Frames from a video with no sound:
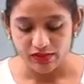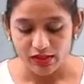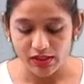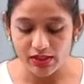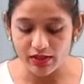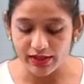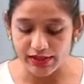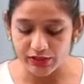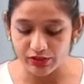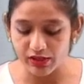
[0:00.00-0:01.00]
in a
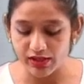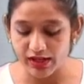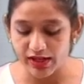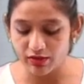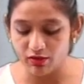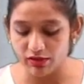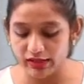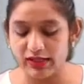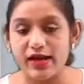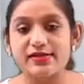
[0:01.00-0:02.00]
regular and
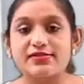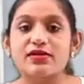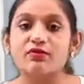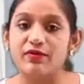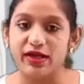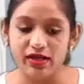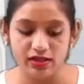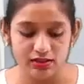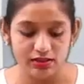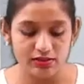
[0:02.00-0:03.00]
organized
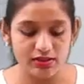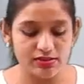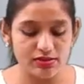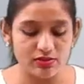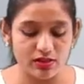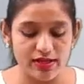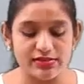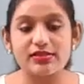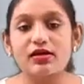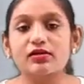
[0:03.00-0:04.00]
way. This is called
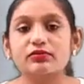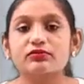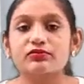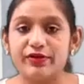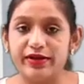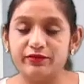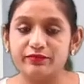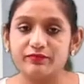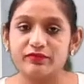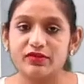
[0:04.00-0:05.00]
as the wave.
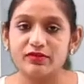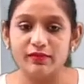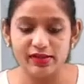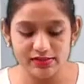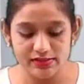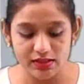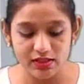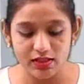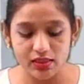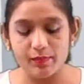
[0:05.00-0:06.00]
Means
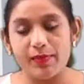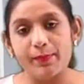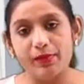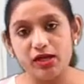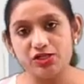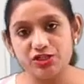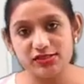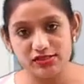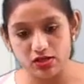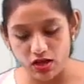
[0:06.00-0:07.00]
the
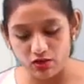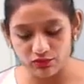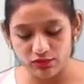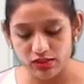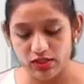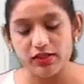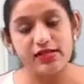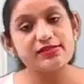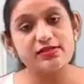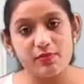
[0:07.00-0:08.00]
propagations of
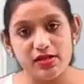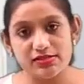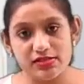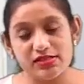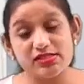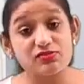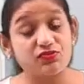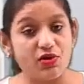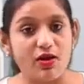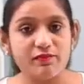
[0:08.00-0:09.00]
disturbances
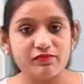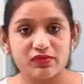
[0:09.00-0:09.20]
from